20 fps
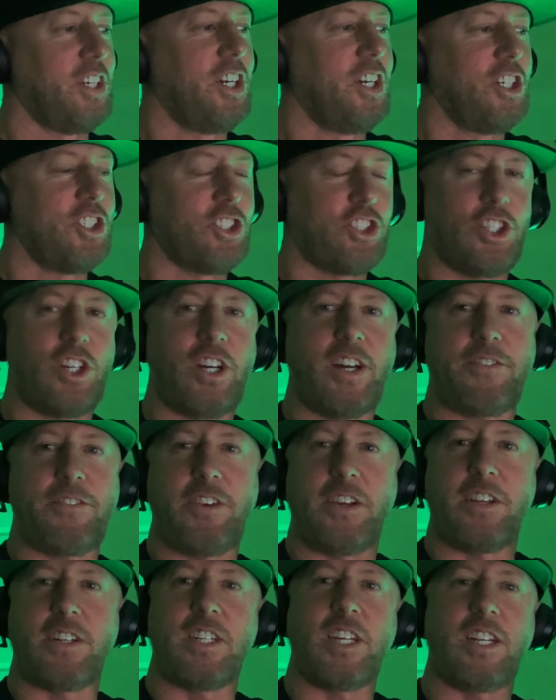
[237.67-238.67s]
Let's So if
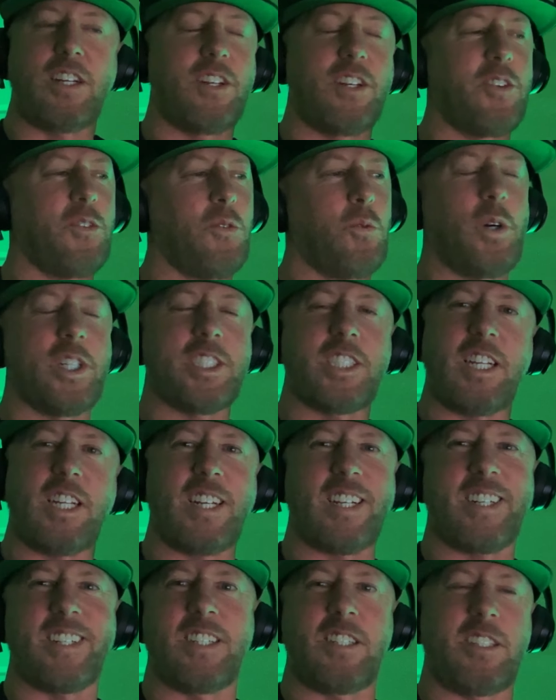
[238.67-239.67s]
it did, was
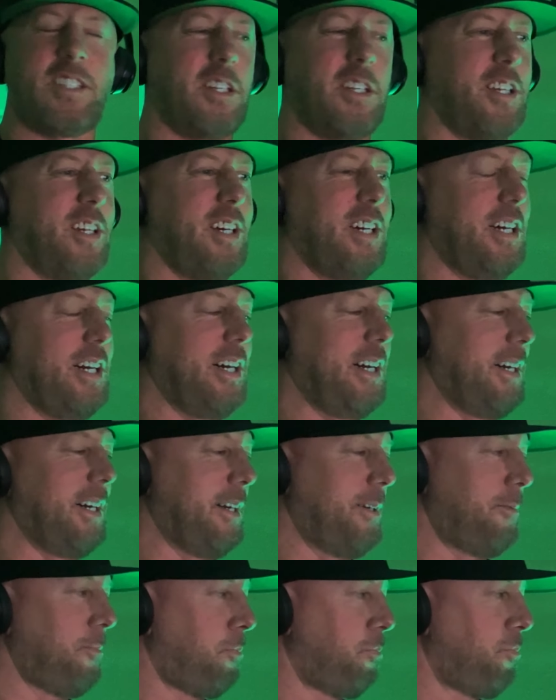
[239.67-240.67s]
it
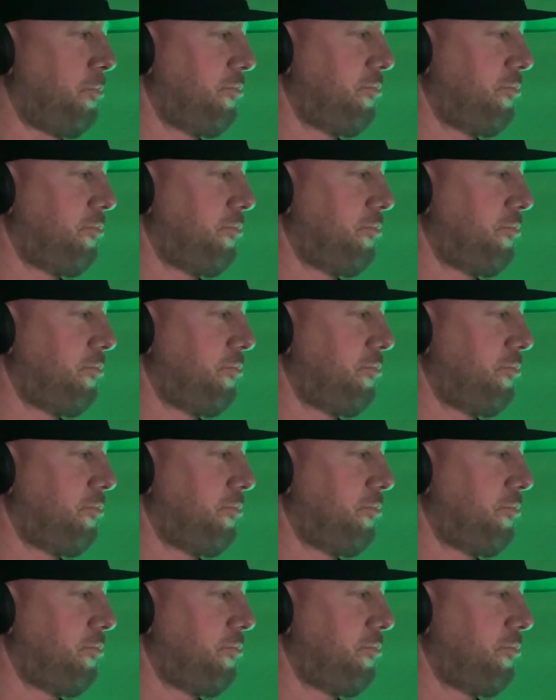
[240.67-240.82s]
um,